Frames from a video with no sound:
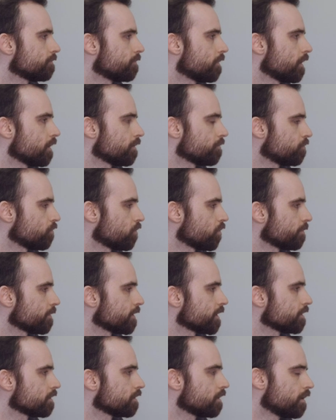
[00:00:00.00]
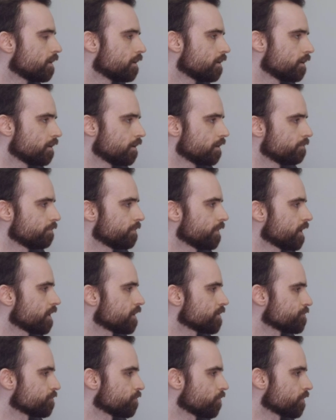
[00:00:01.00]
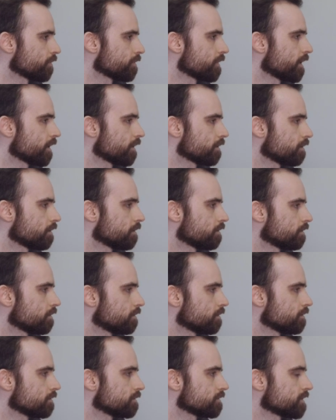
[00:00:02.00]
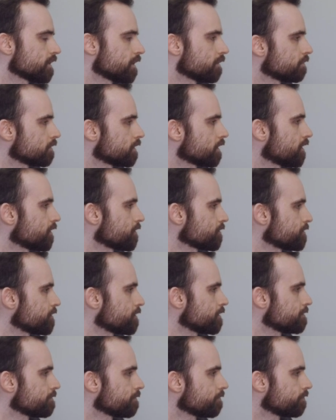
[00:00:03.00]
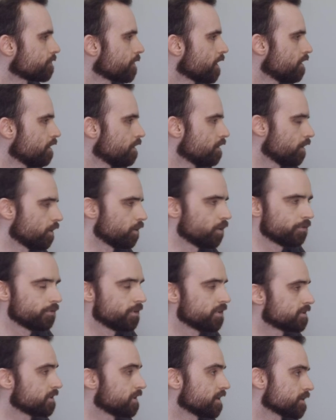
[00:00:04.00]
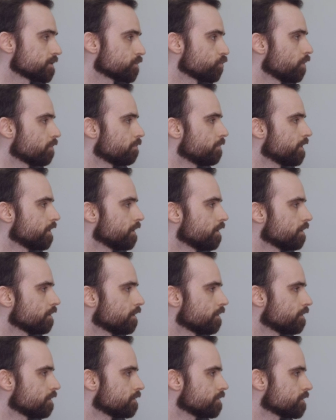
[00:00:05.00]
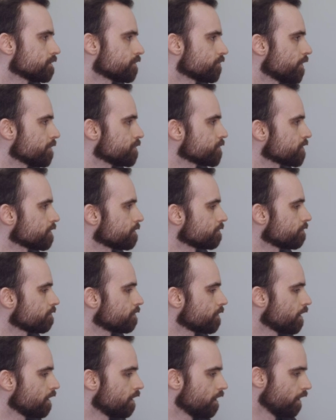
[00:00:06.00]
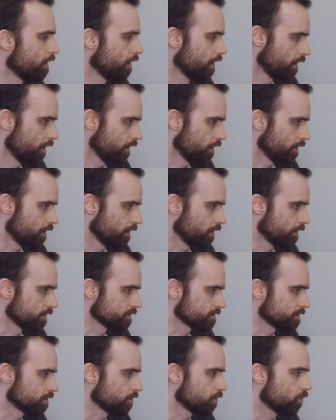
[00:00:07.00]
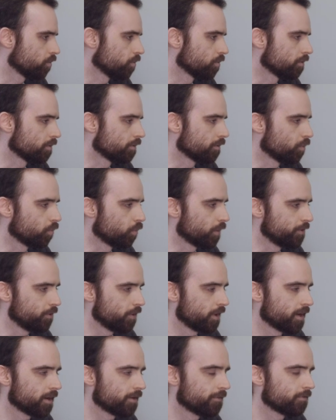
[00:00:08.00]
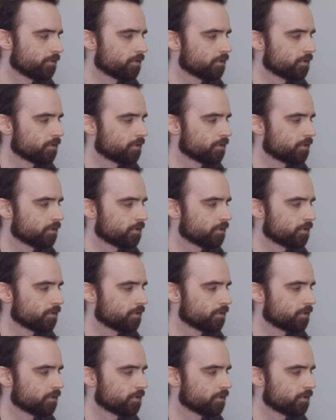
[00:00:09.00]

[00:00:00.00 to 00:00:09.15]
file format page for that same character. All of these links will be in the description. And so when you have